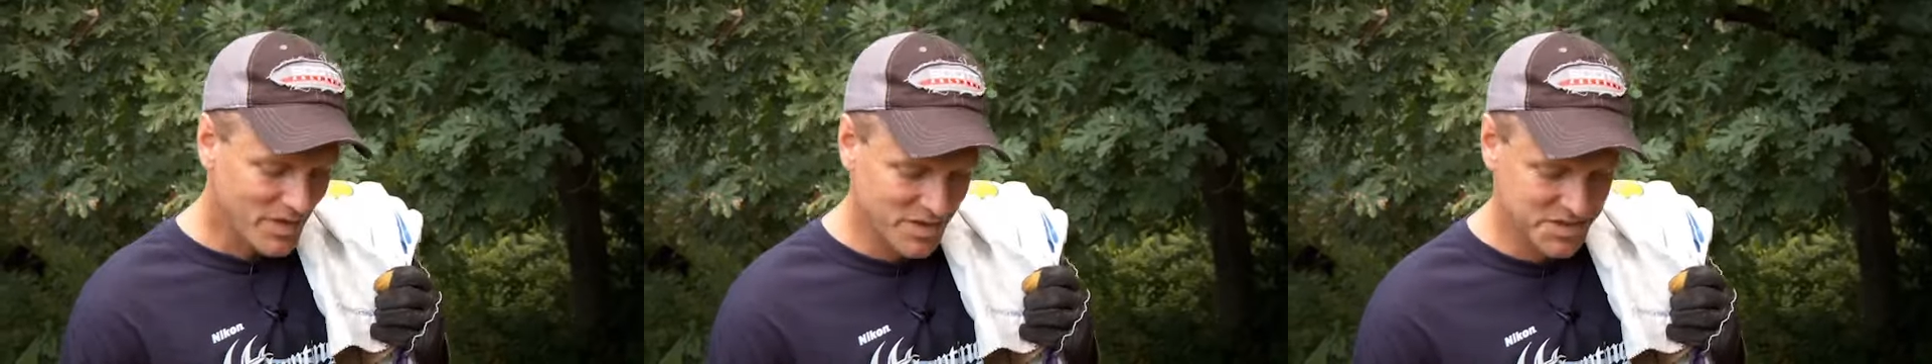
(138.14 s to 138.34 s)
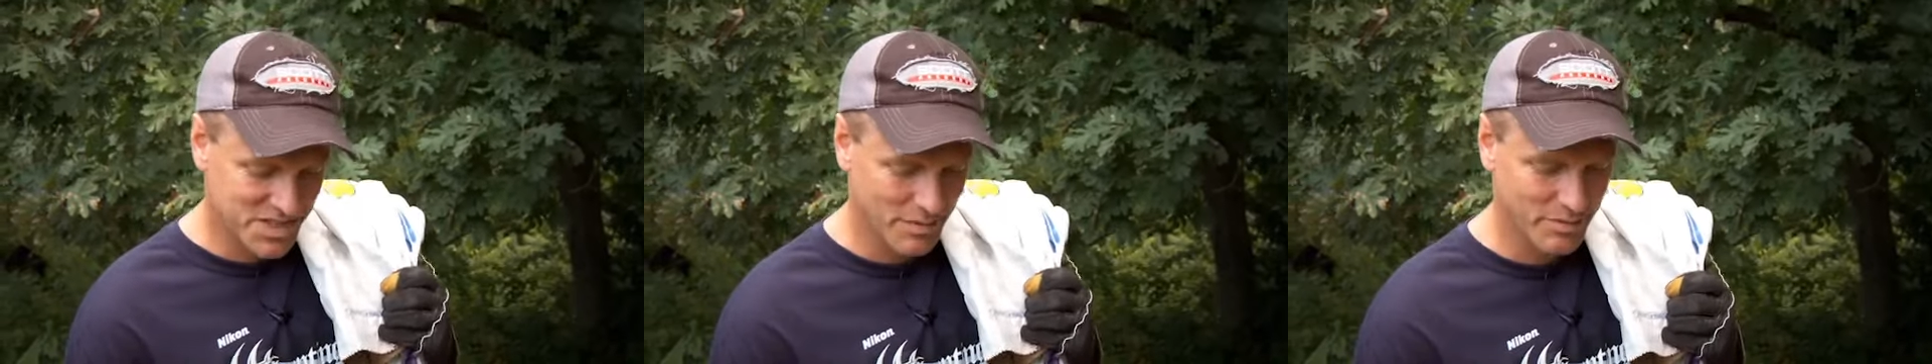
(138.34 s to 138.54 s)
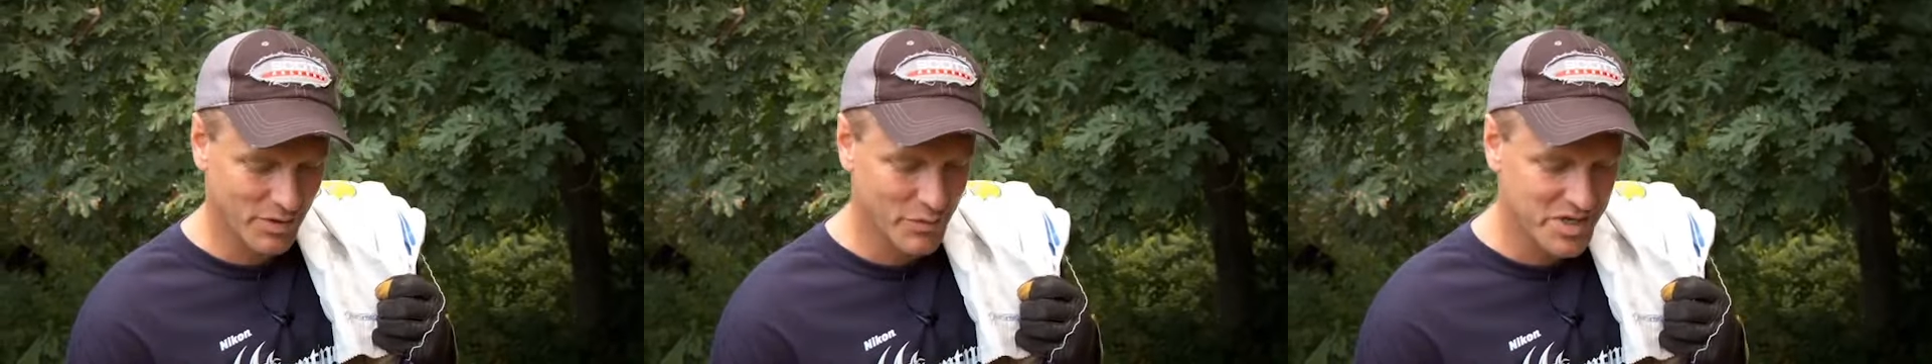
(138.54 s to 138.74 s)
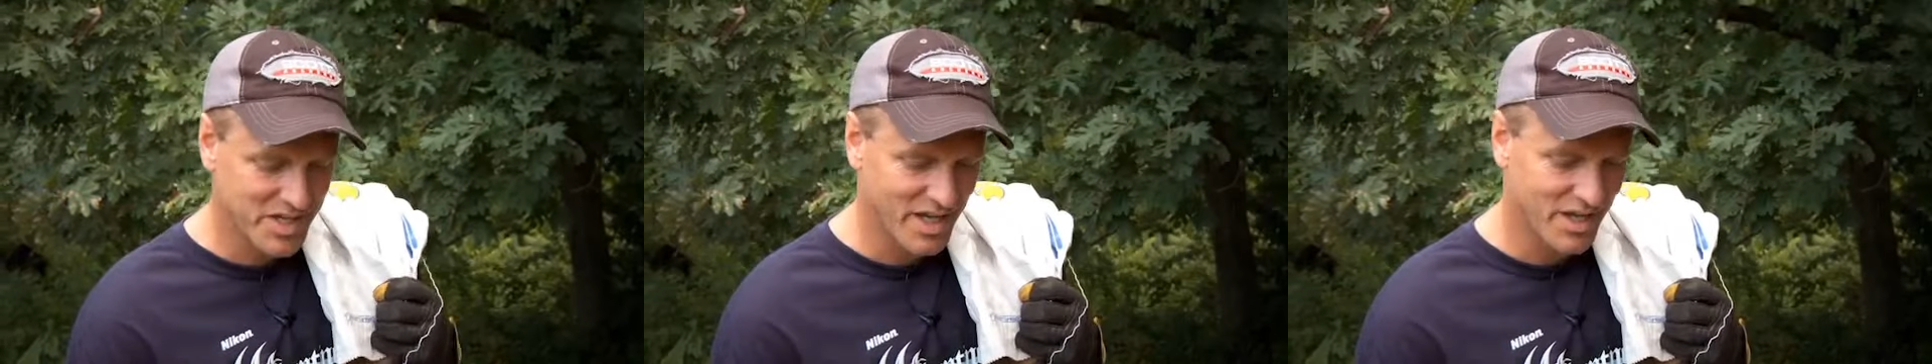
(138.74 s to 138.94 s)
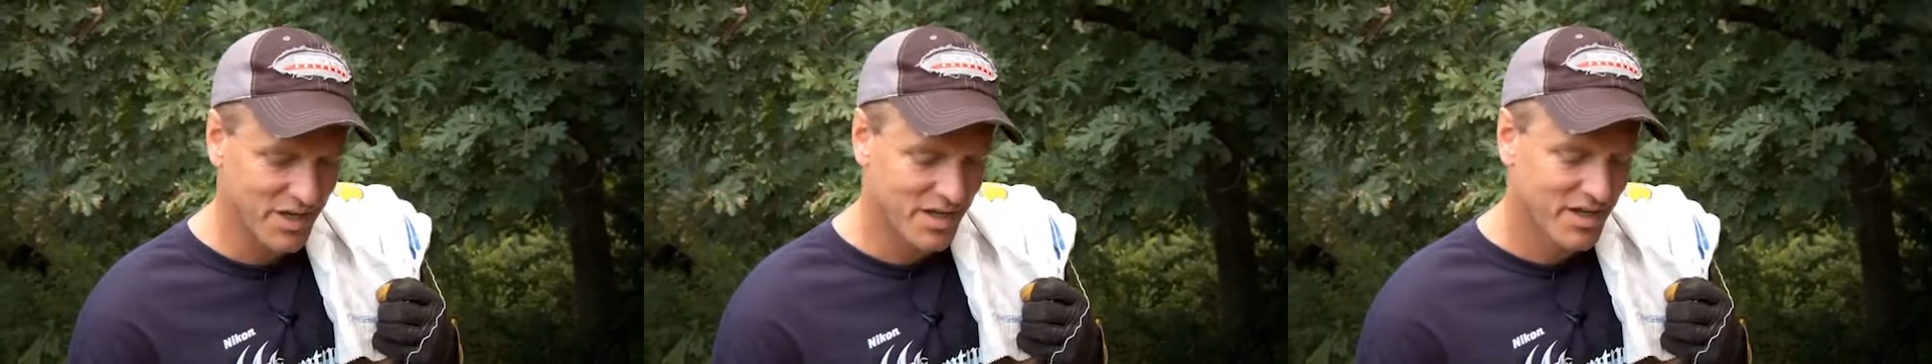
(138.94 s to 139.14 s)
this coming
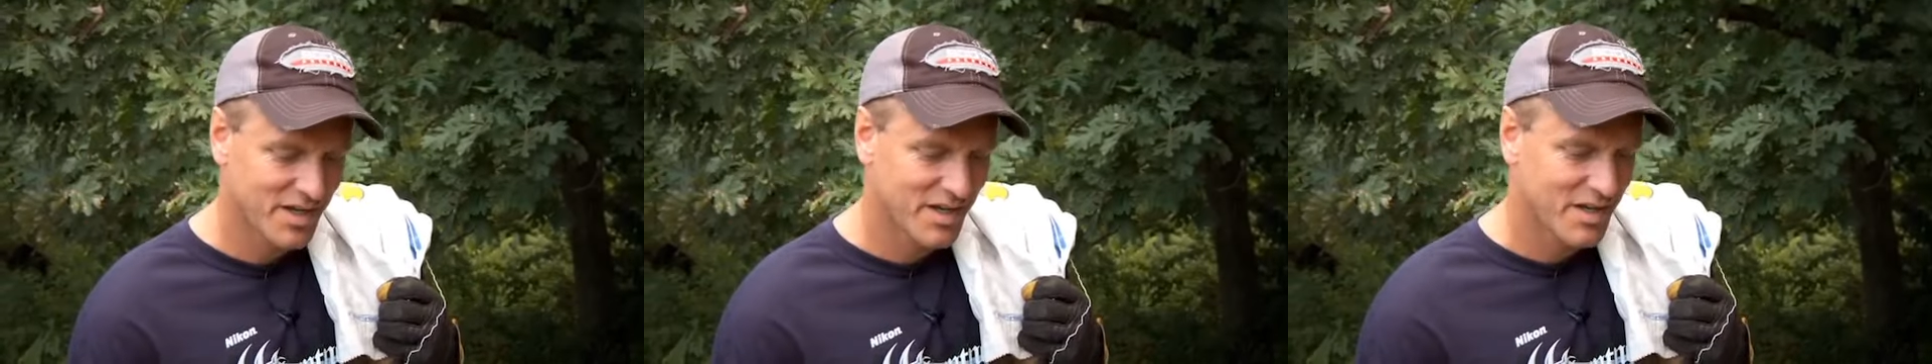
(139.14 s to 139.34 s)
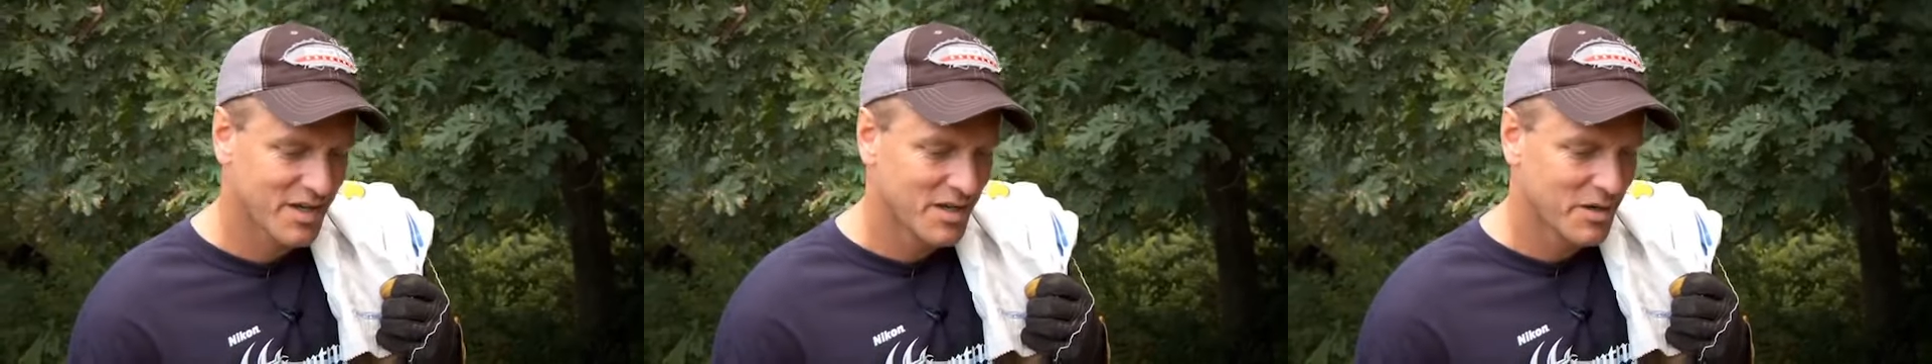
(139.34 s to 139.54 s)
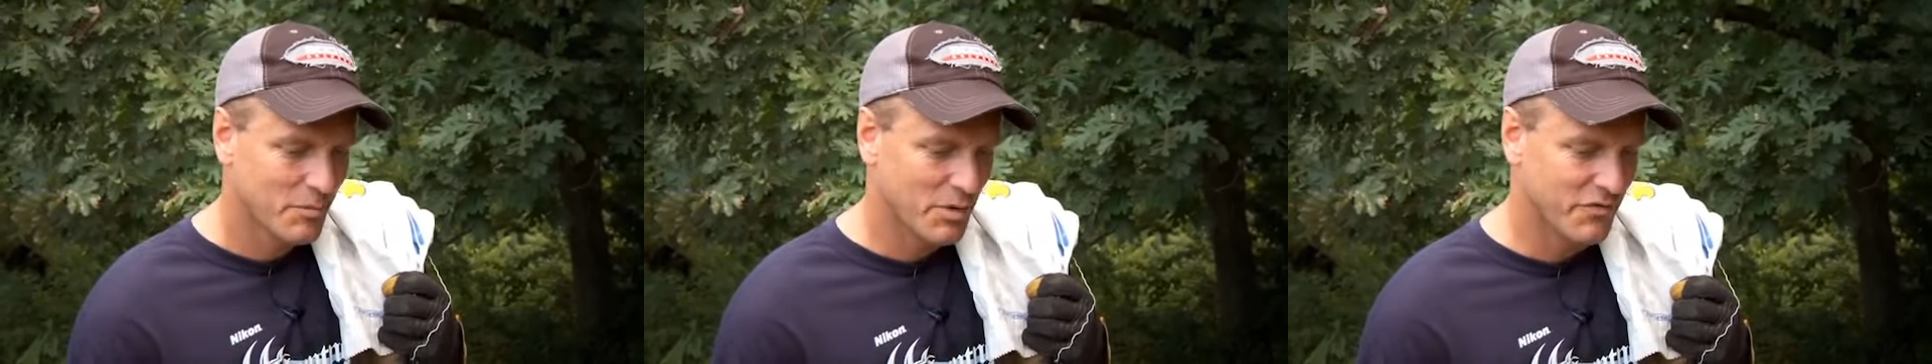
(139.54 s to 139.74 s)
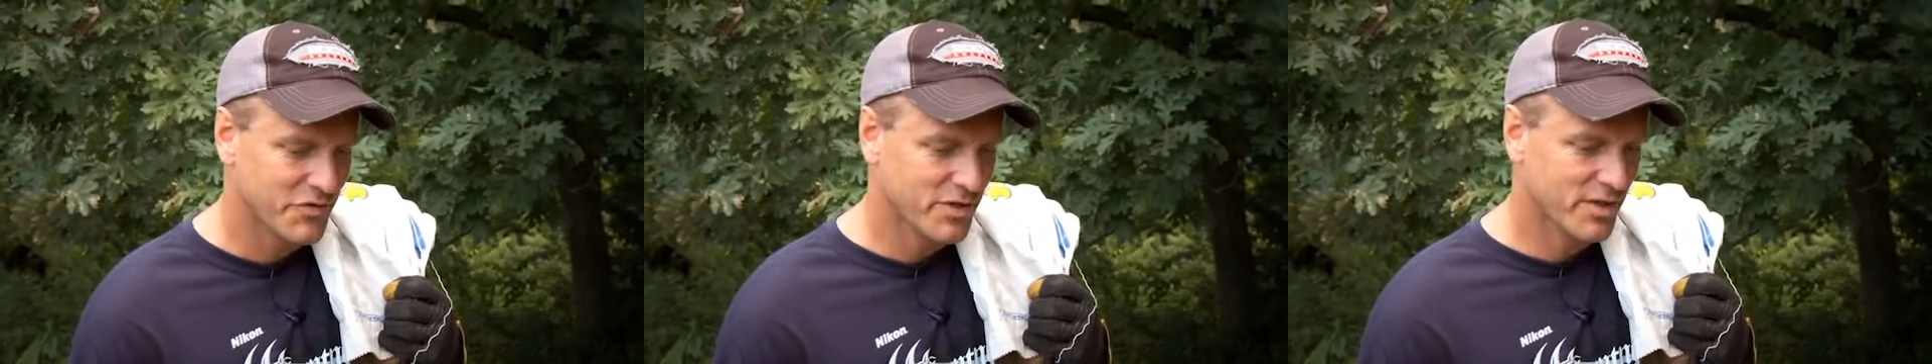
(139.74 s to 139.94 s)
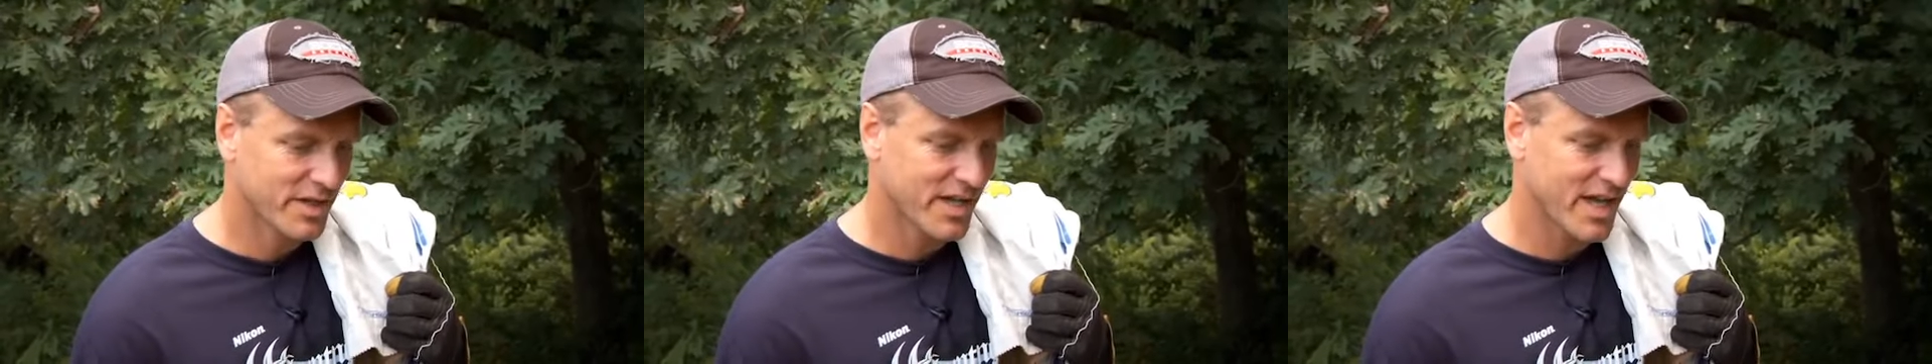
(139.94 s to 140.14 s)
weekend. But if
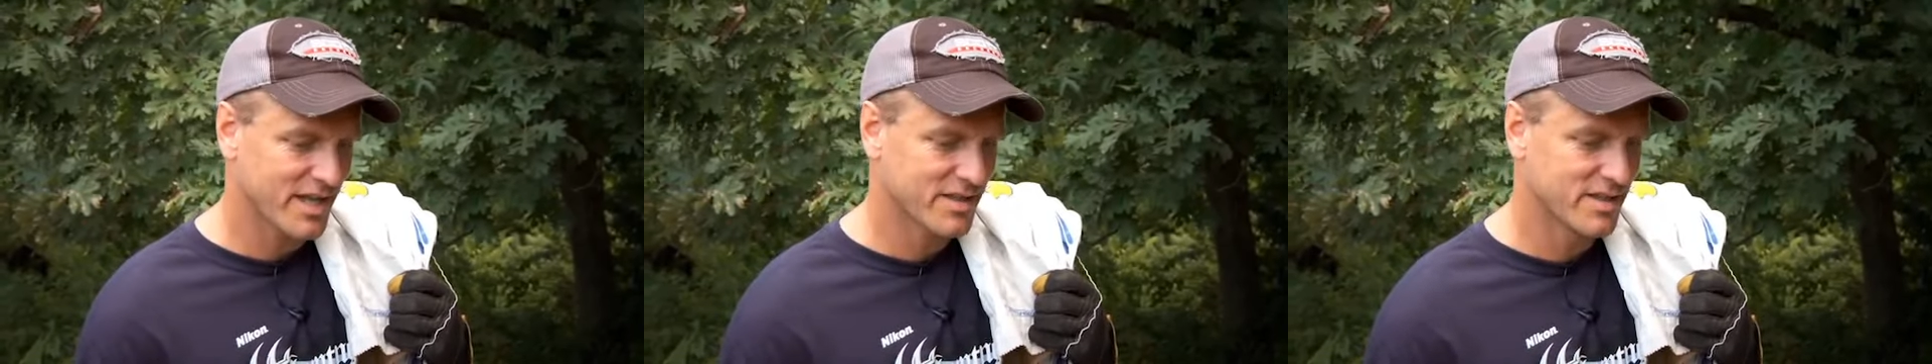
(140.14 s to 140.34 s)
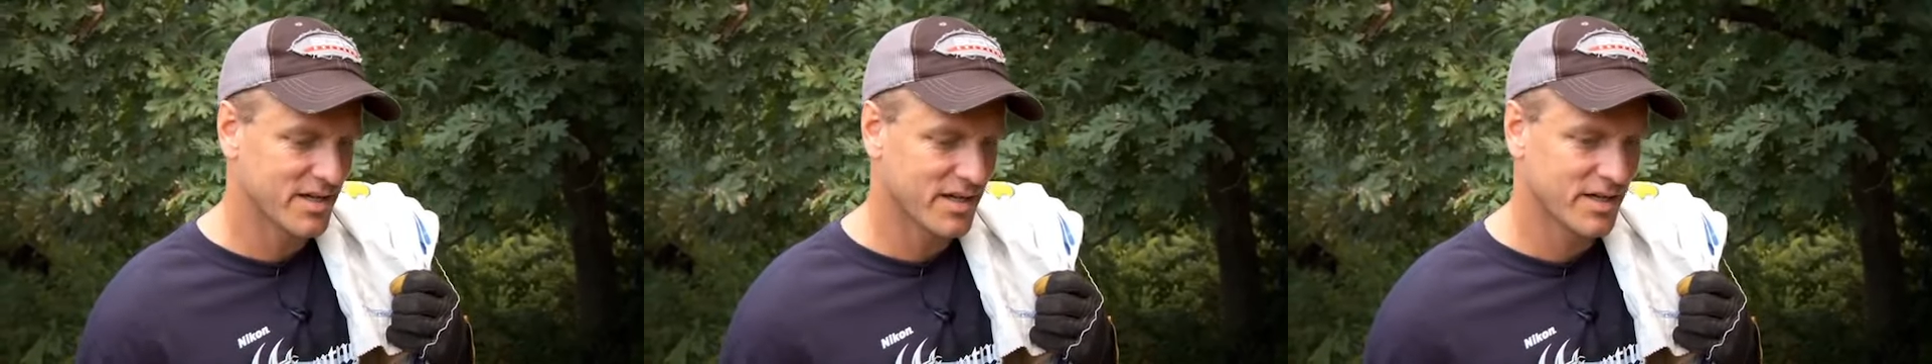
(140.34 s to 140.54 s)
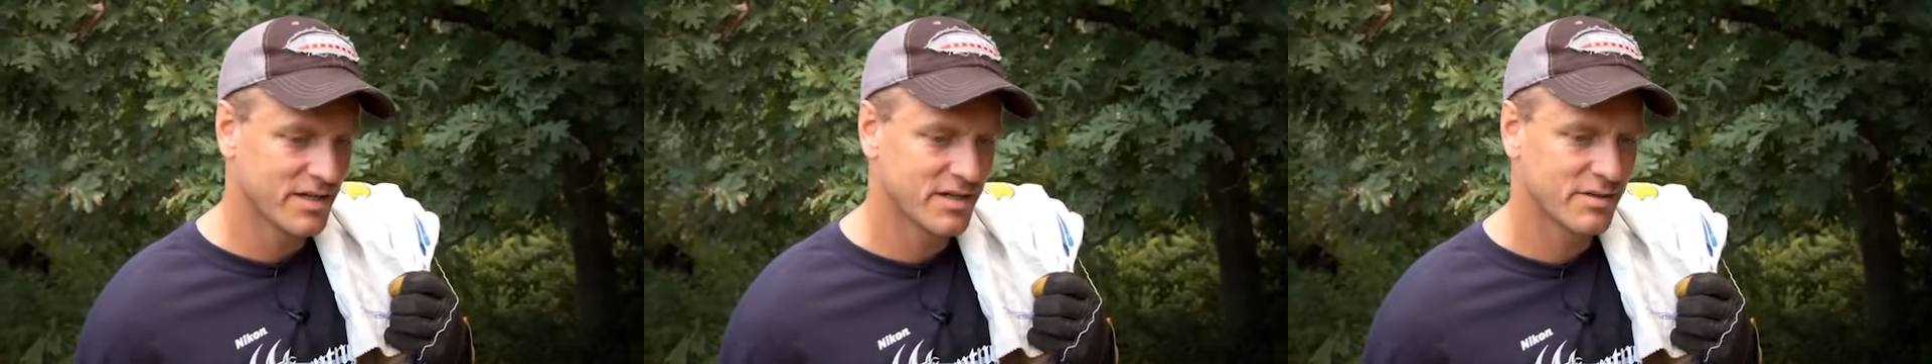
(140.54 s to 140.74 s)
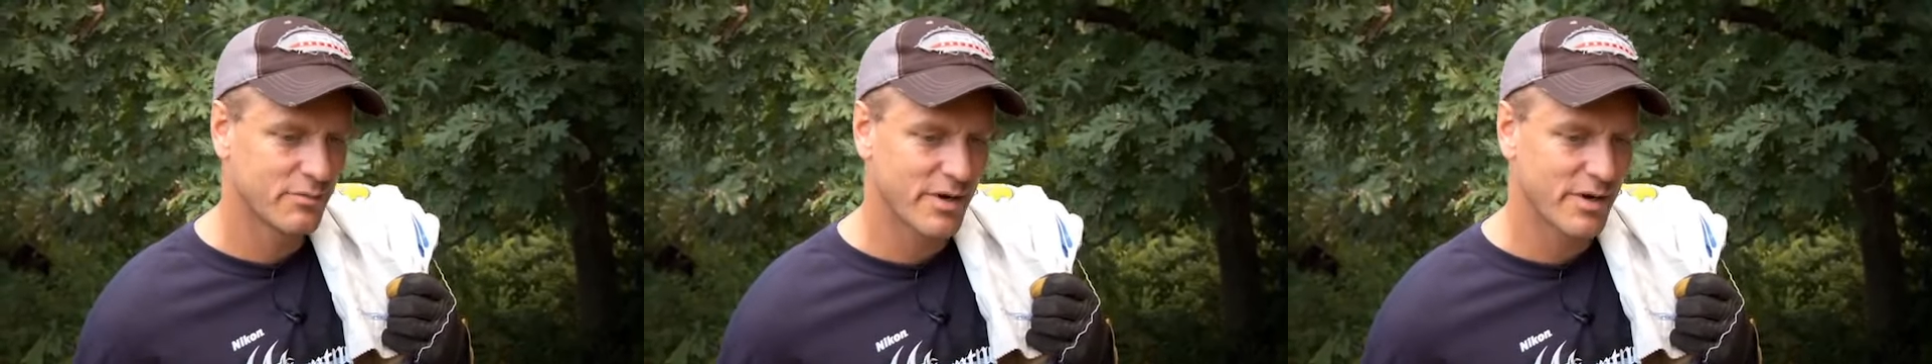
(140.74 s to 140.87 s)
you look at the